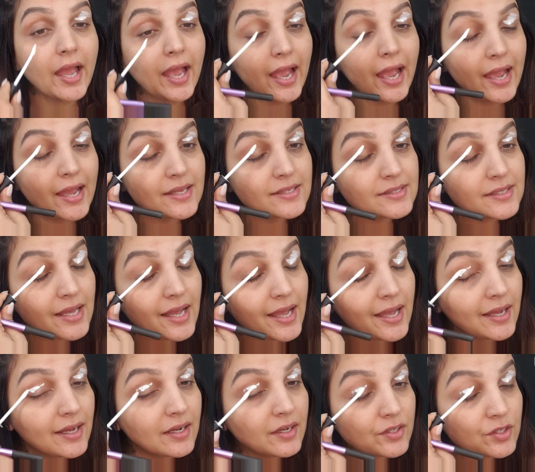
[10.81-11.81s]
as
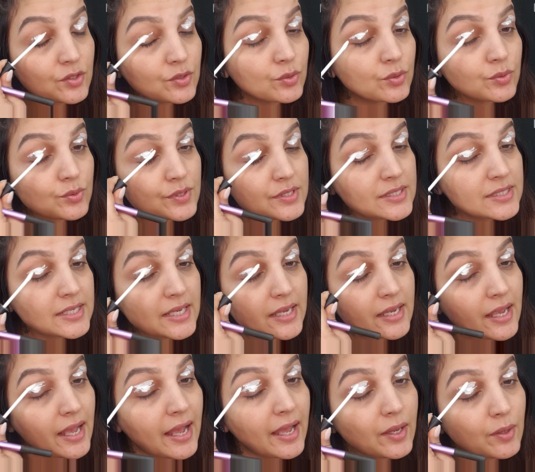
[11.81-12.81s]
you
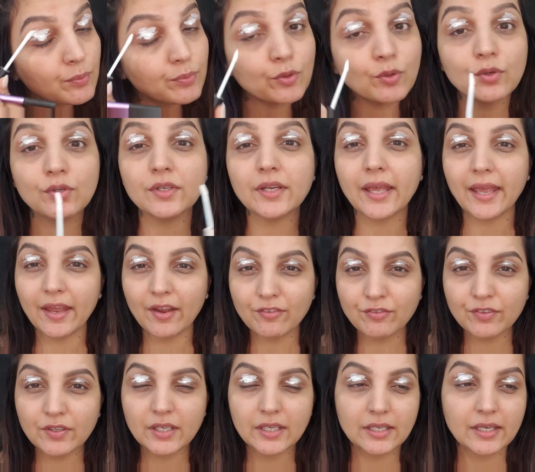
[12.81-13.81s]
see, I upload
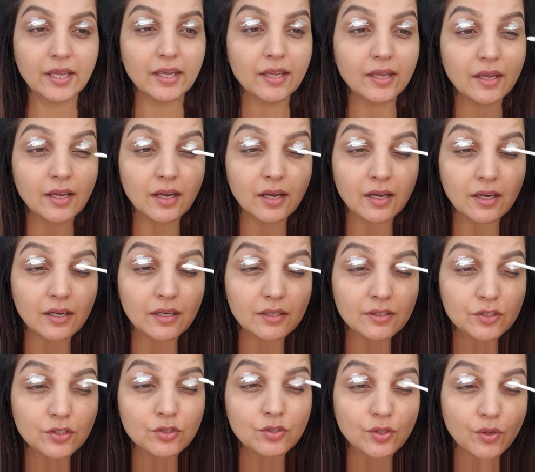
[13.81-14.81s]
every day a
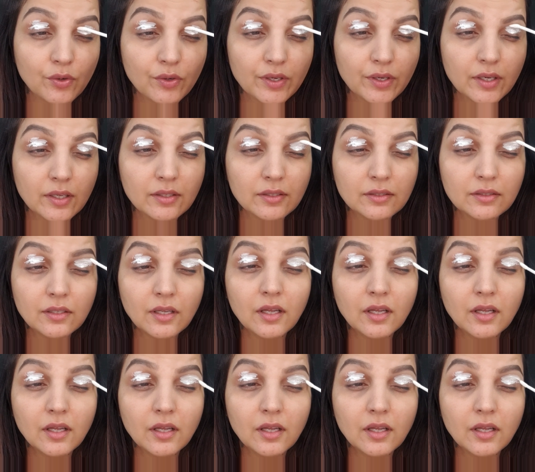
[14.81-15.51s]
tutorial